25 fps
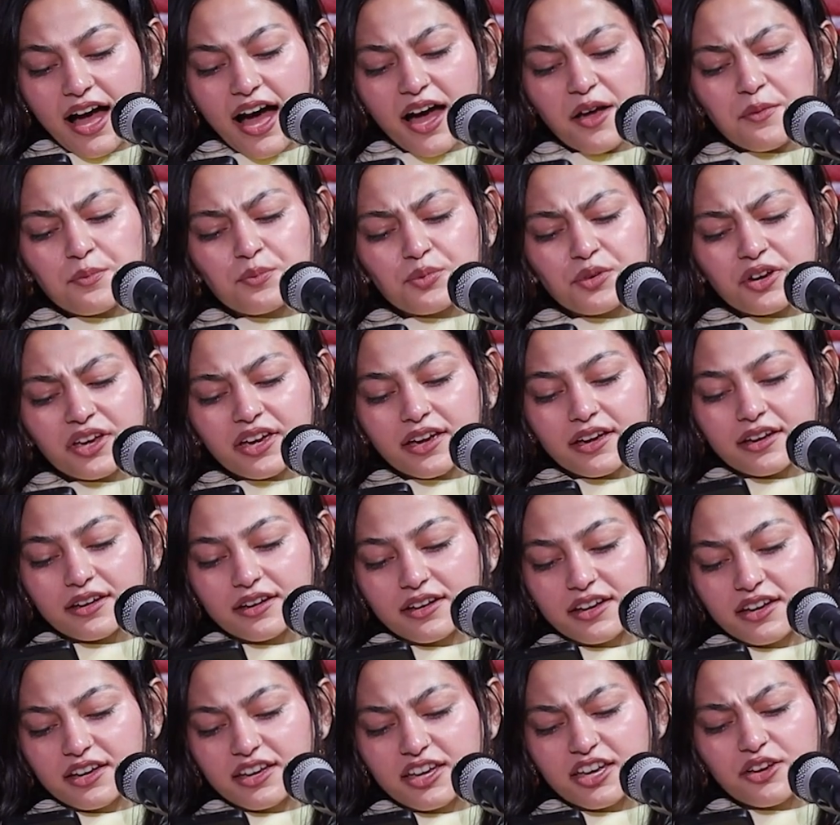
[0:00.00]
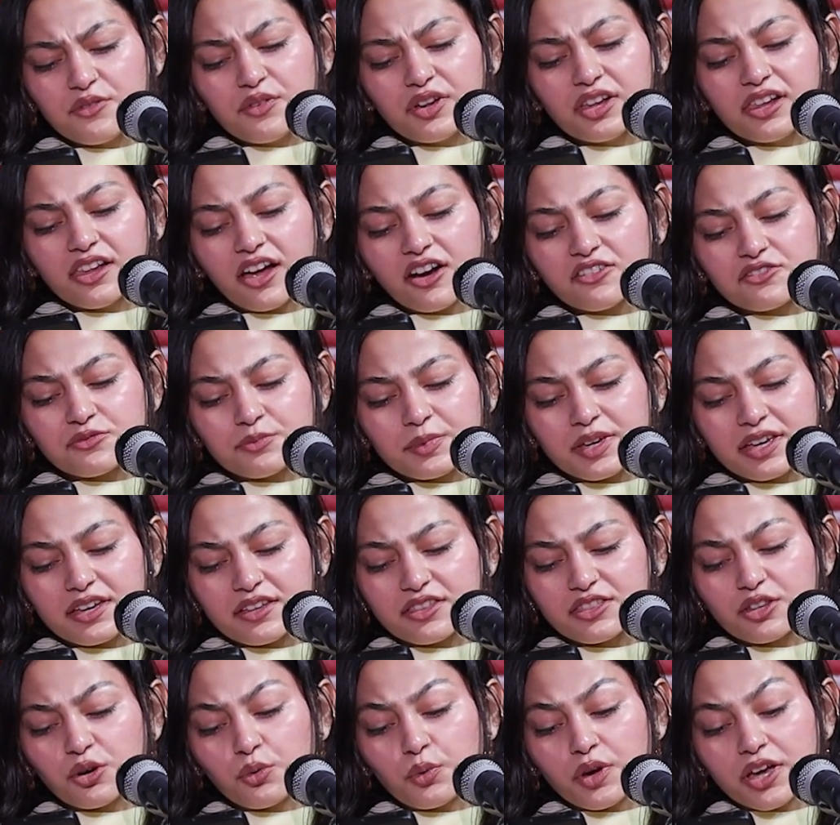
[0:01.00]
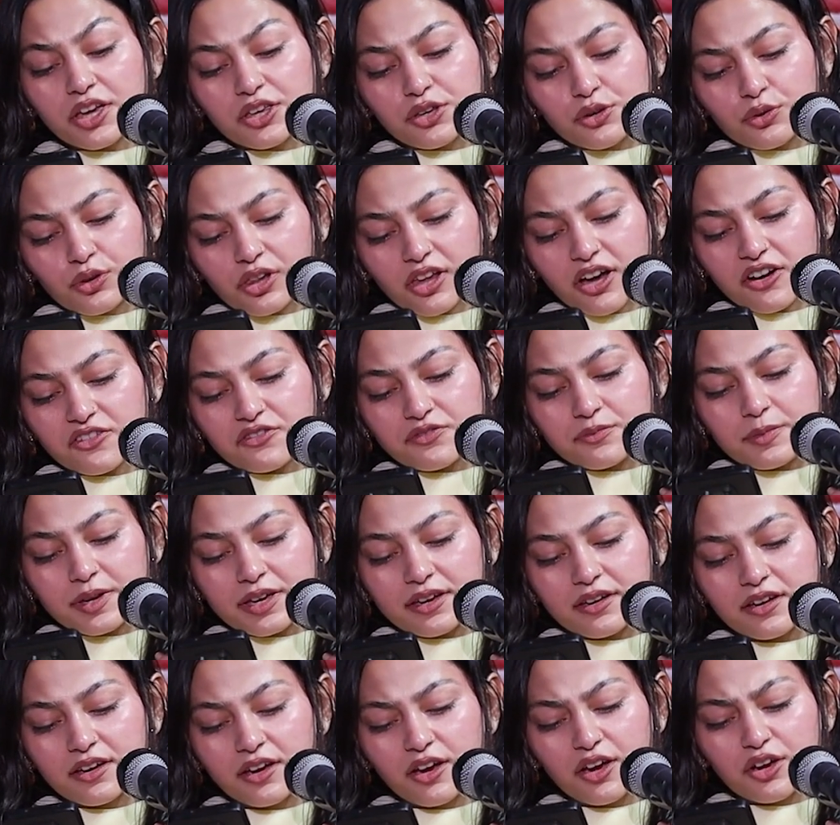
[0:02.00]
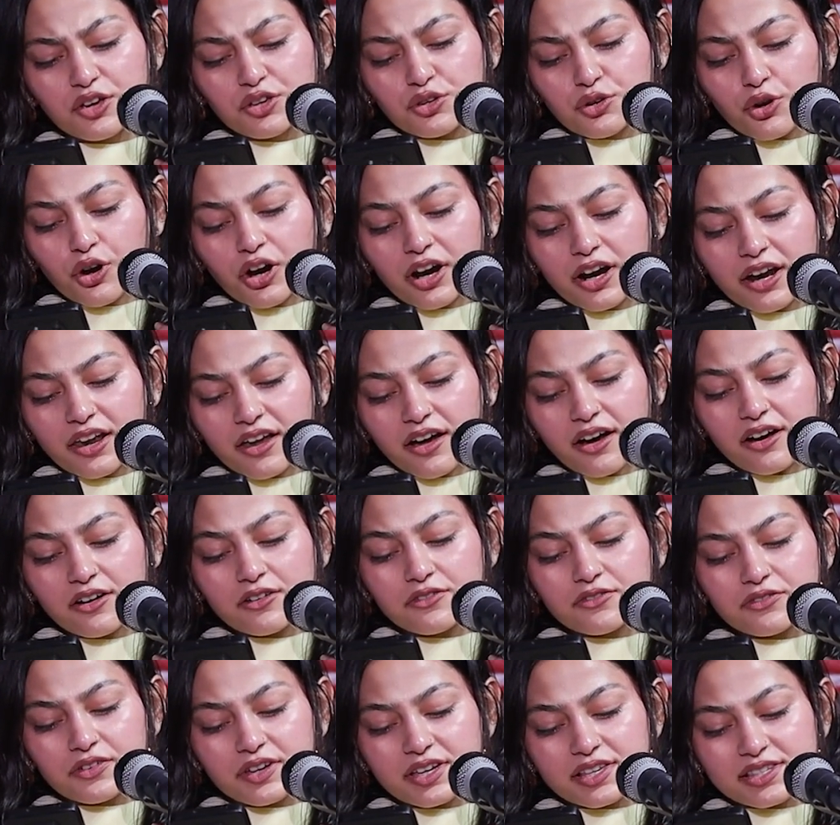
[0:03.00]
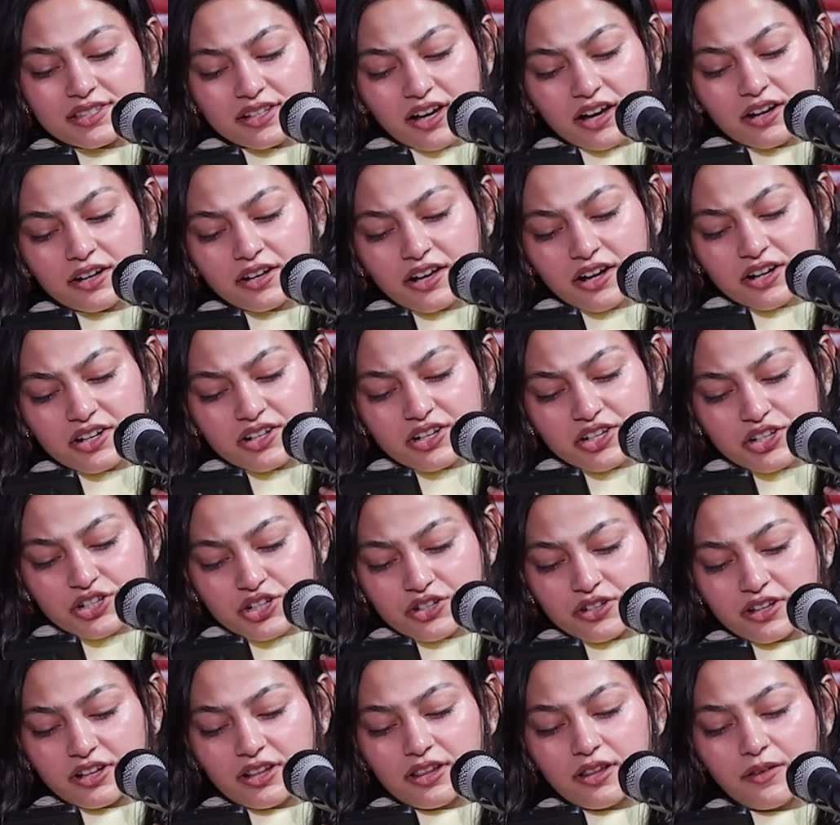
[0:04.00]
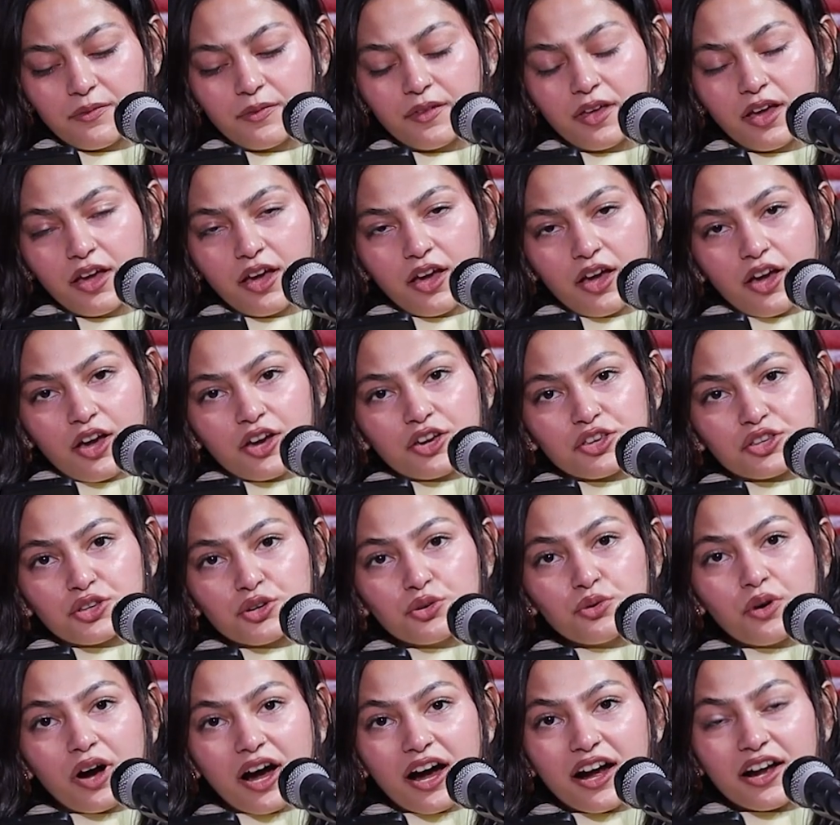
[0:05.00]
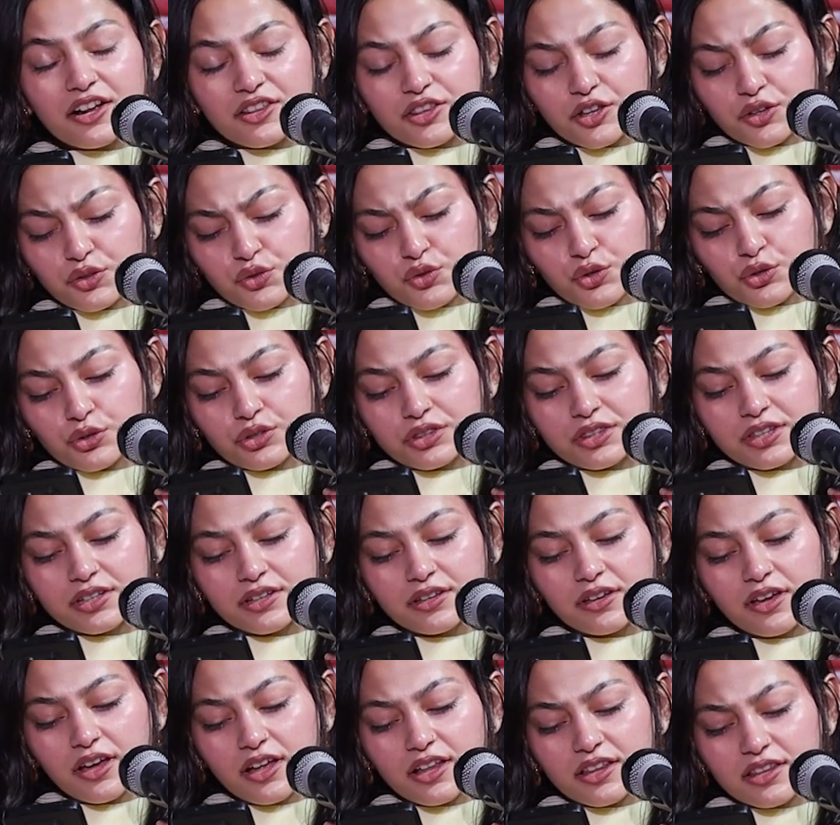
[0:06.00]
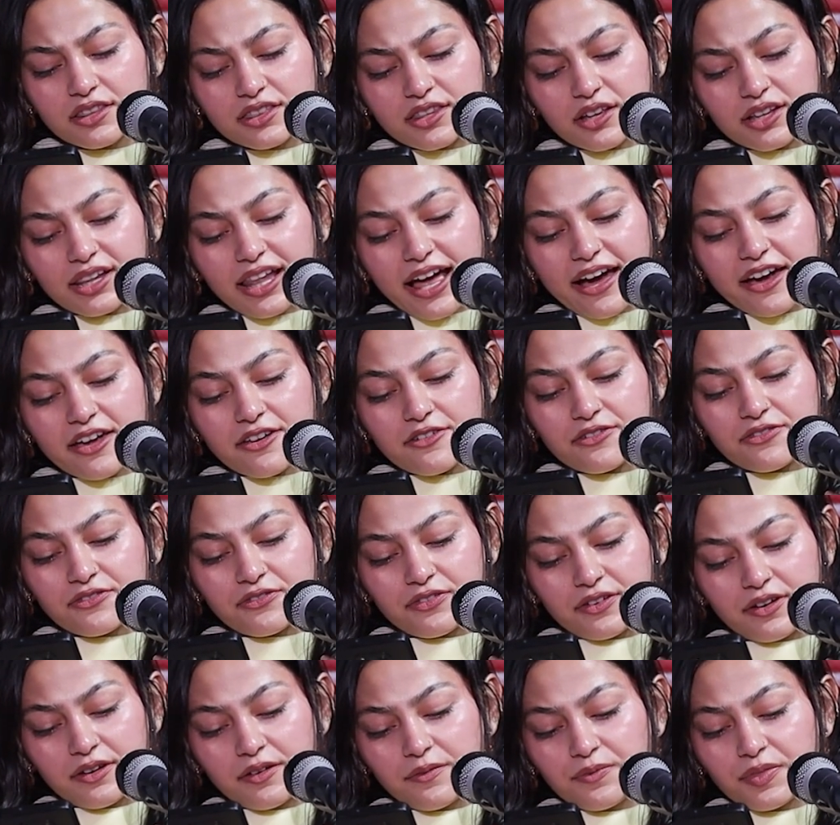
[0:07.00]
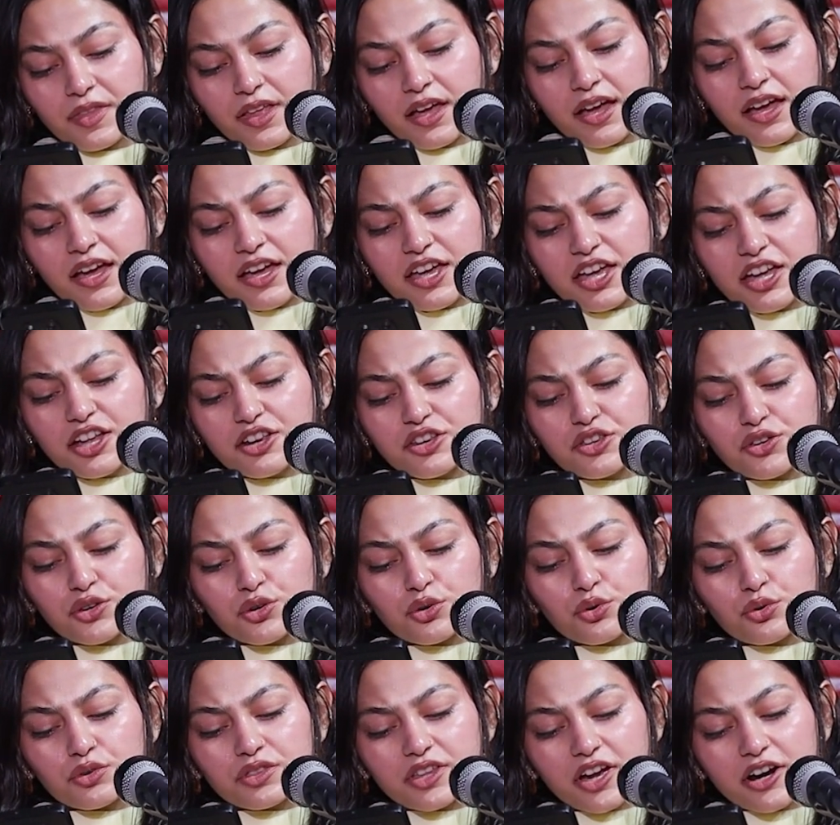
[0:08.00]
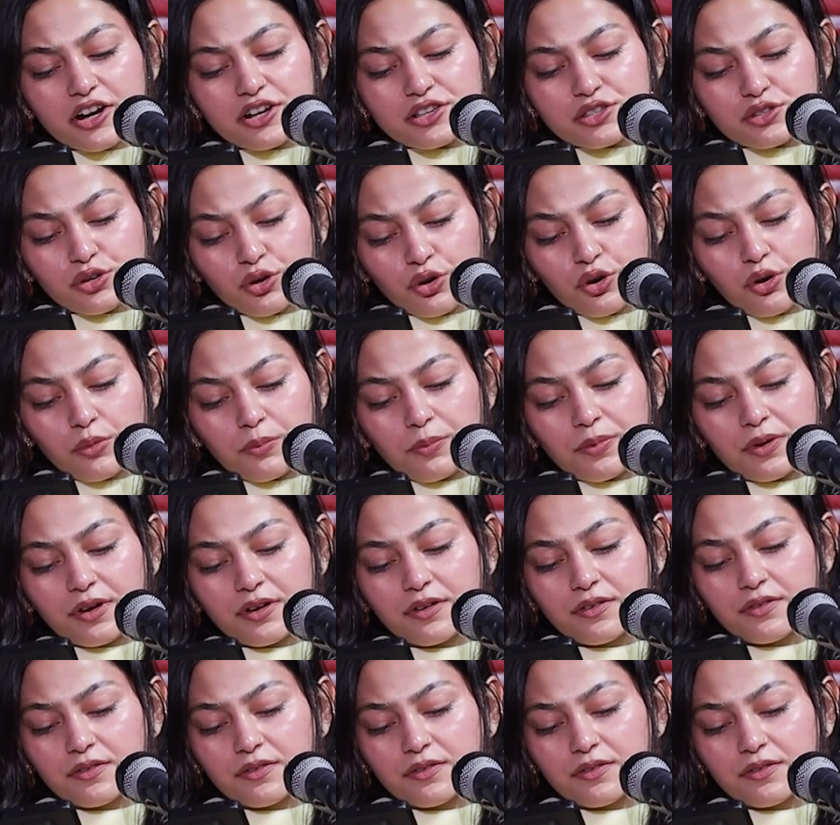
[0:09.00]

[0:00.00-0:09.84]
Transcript: I pray he will love me the way you love me. Your love is unconditional. You are the truth, the life. In you there is hope.